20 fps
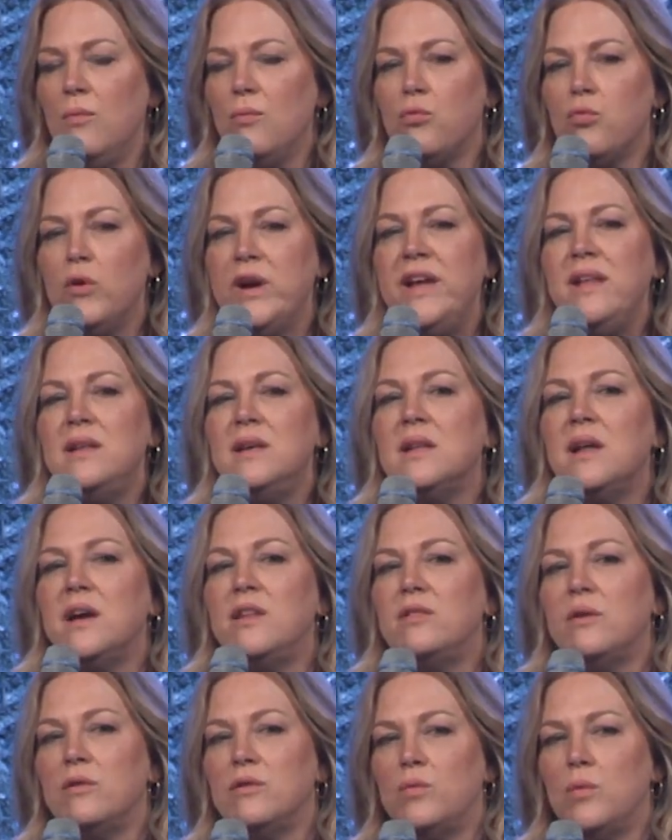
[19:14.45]
really
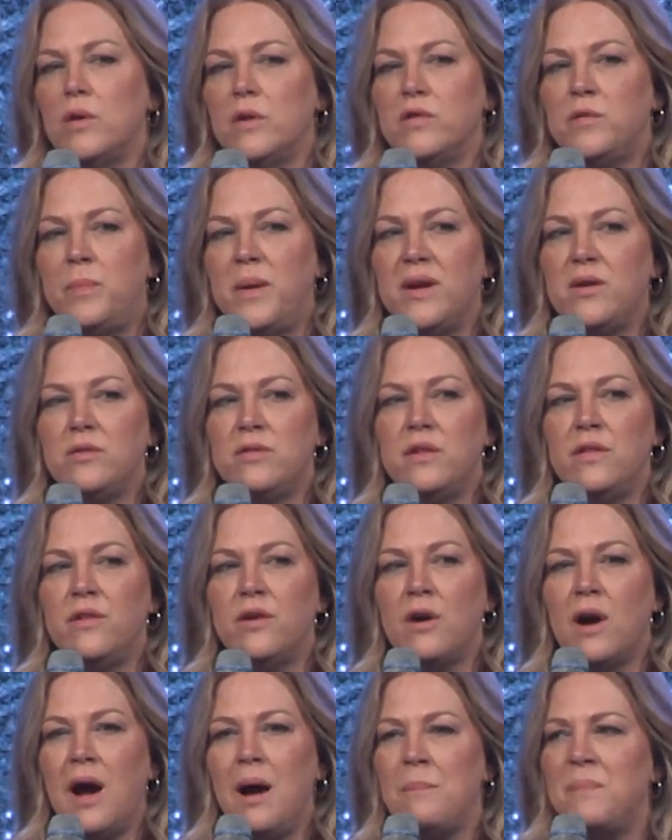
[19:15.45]
like those words better than
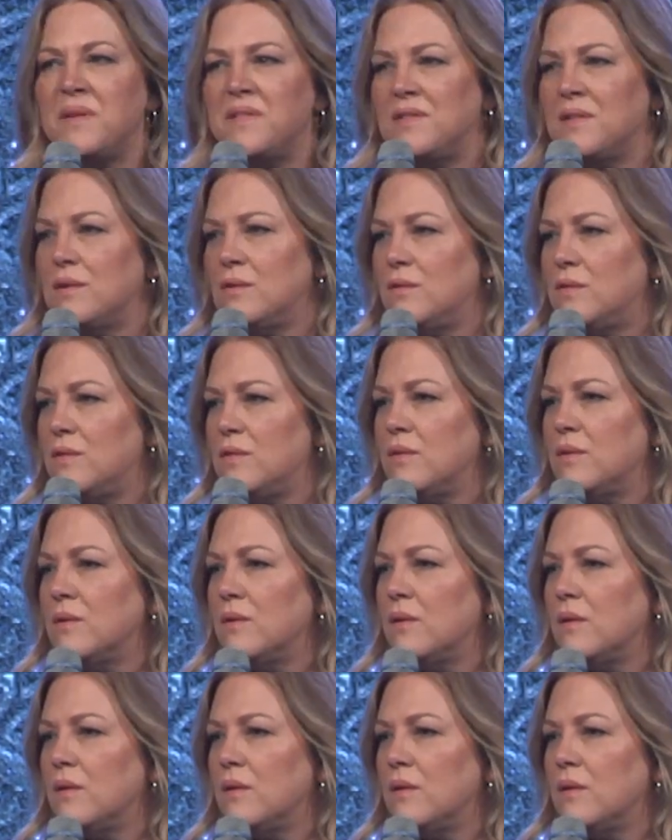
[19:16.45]
their opposites.